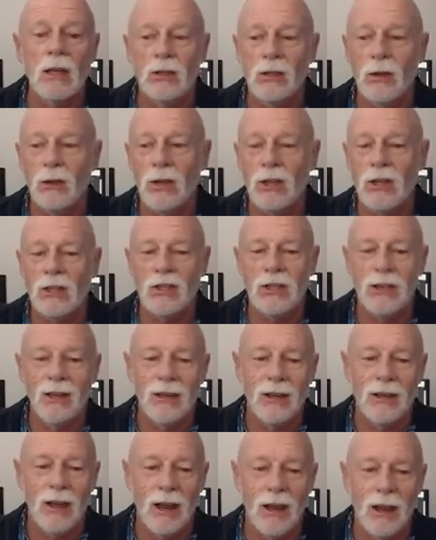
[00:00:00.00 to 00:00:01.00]
to this
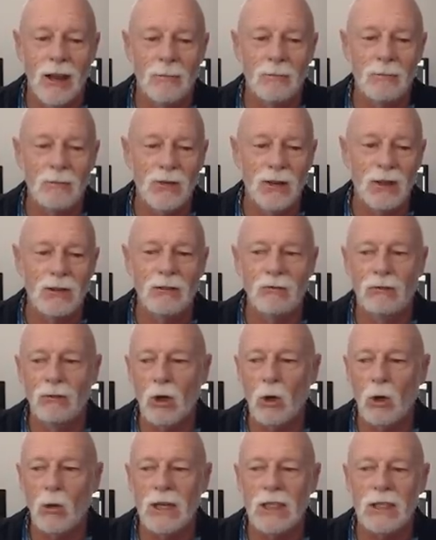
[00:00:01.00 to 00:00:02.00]

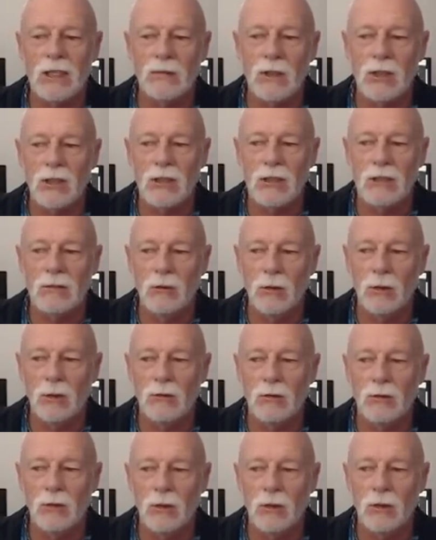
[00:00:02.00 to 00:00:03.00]
request
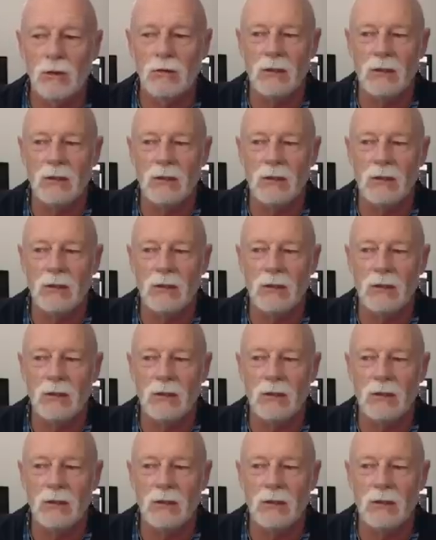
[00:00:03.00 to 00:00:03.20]
for